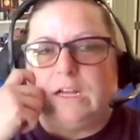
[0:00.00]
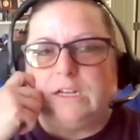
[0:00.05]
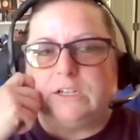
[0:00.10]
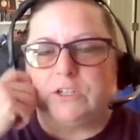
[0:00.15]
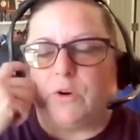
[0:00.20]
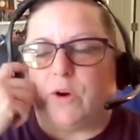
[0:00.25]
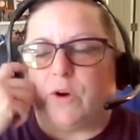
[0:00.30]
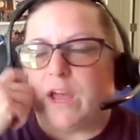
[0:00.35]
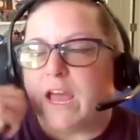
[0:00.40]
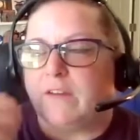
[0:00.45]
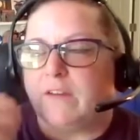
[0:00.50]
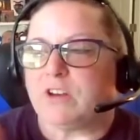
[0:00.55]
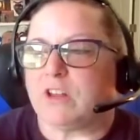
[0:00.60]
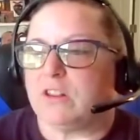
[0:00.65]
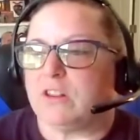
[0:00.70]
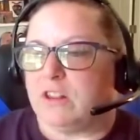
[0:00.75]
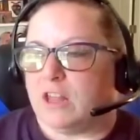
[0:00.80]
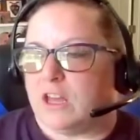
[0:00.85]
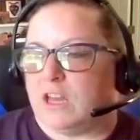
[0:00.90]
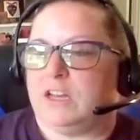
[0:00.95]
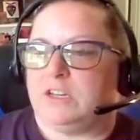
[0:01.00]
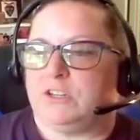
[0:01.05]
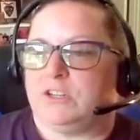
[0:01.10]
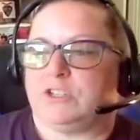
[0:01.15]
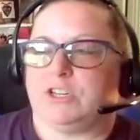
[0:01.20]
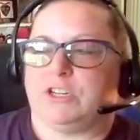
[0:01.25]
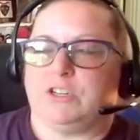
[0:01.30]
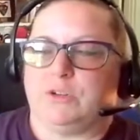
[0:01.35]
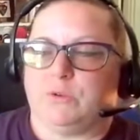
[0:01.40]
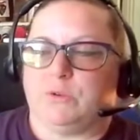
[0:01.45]
So I have to
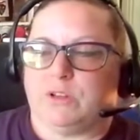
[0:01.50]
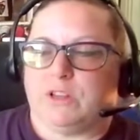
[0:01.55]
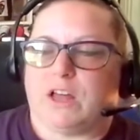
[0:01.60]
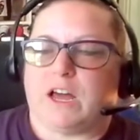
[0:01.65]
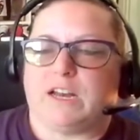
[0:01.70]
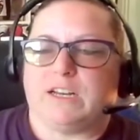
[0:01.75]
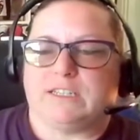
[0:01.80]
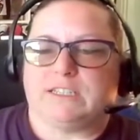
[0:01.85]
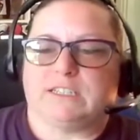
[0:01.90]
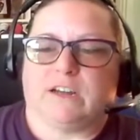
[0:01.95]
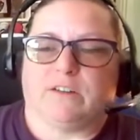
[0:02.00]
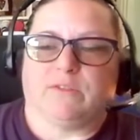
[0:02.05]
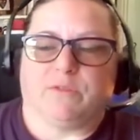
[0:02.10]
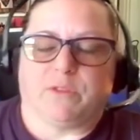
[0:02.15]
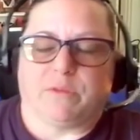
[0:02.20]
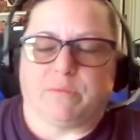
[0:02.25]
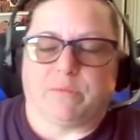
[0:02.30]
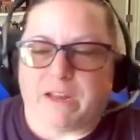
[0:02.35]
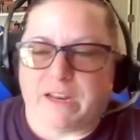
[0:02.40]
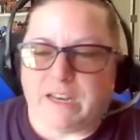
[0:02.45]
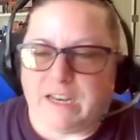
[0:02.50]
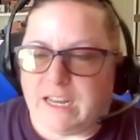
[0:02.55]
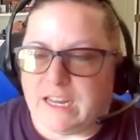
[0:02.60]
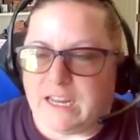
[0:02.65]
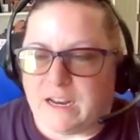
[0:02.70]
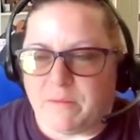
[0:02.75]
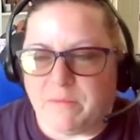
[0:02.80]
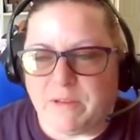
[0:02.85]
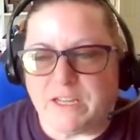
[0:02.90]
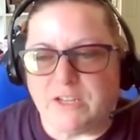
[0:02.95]
lunge and do a lot of stuff with my knee,
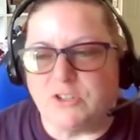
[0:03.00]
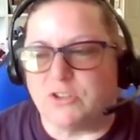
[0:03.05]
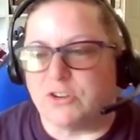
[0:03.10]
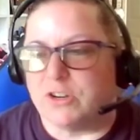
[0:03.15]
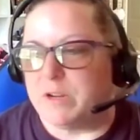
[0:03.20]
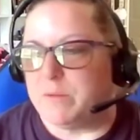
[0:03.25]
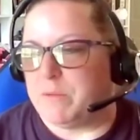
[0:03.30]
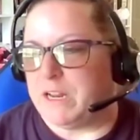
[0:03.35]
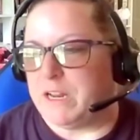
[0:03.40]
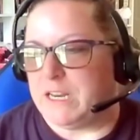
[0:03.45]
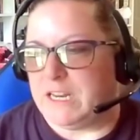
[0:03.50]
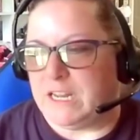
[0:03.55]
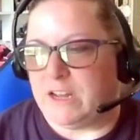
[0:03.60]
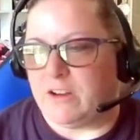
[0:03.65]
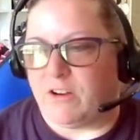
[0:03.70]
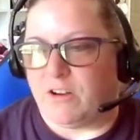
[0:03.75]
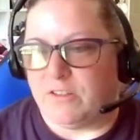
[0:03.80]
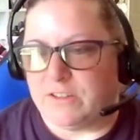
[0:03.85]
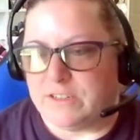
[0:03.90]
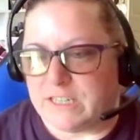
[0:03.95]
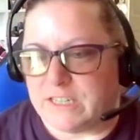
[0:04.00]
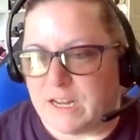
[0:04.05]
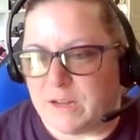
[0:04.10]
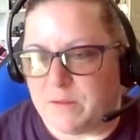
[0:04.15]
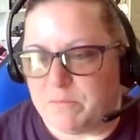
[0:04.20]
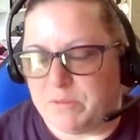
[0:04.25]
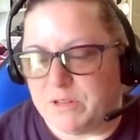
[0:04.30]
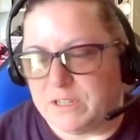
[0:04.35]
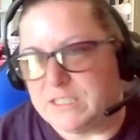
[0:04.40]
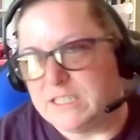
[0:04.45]
and I'm injuring my knee all the
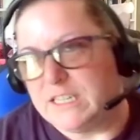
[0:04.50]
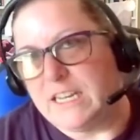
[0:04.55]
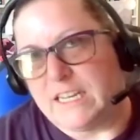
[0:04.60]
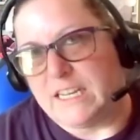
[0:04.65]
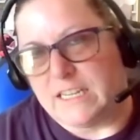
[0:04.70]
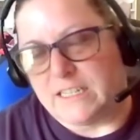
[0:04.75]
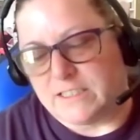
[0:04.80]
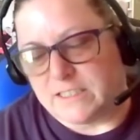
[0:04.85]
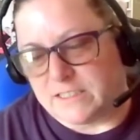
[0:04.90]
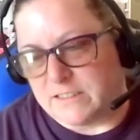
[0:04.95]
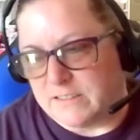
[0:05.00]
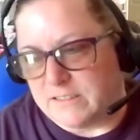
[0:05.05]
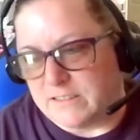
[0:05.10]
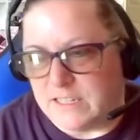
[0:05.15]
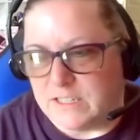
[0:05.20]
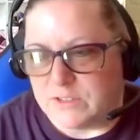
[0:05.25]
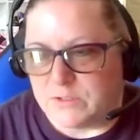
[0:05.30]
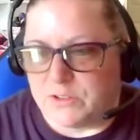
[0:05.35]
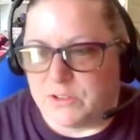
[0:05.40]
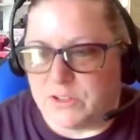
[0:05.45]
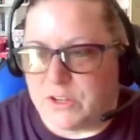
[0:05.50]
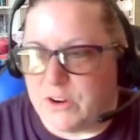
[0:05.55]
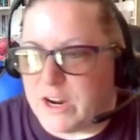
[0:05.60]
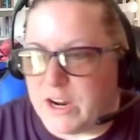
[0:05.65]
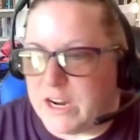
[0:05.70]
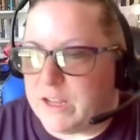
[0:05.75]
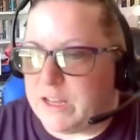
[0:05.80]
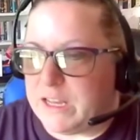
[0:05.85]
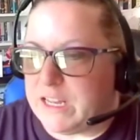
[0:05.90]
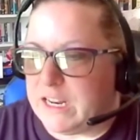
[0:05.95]
time. Plus he hits. He's really
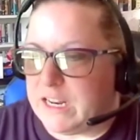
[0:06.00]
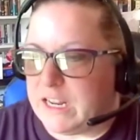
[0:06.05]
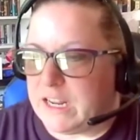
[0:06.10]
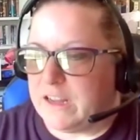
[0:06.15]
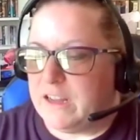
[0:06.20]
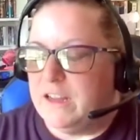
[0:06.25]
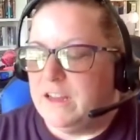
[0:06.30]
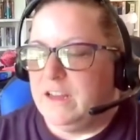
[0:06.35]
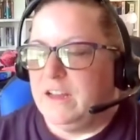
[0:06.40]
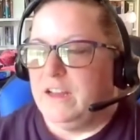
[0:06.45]
great at hitting.